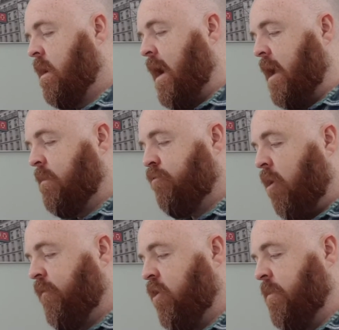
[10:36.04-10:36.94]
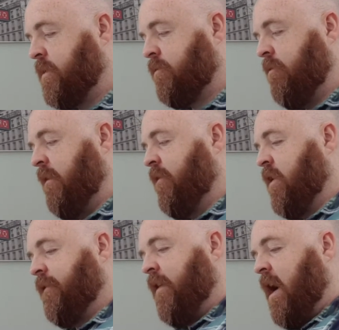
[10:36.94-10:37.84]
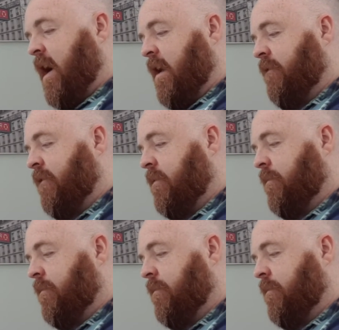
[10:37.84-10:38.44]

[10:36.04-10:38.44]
And Proverbs 3, verse 5